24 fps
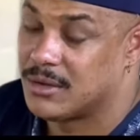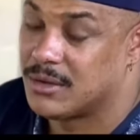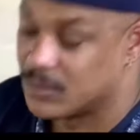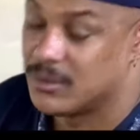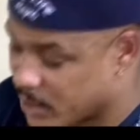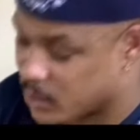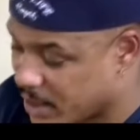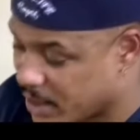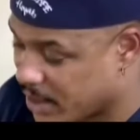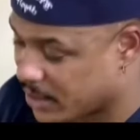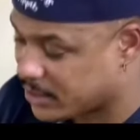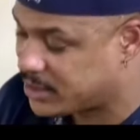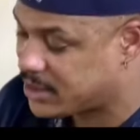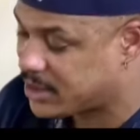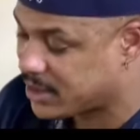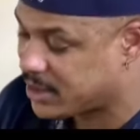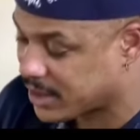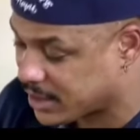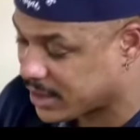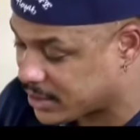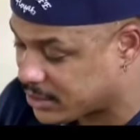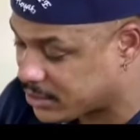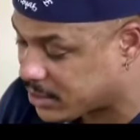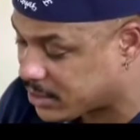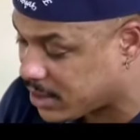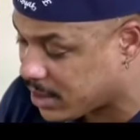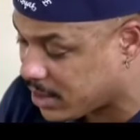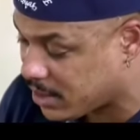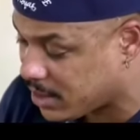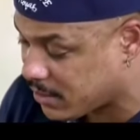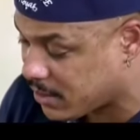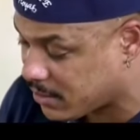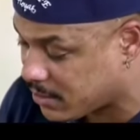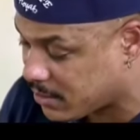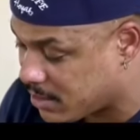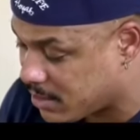Real shit will get you
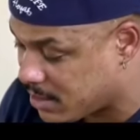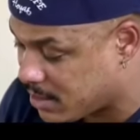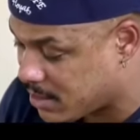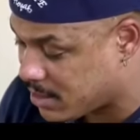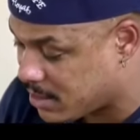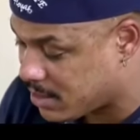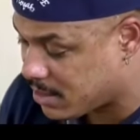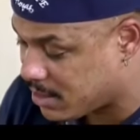killed,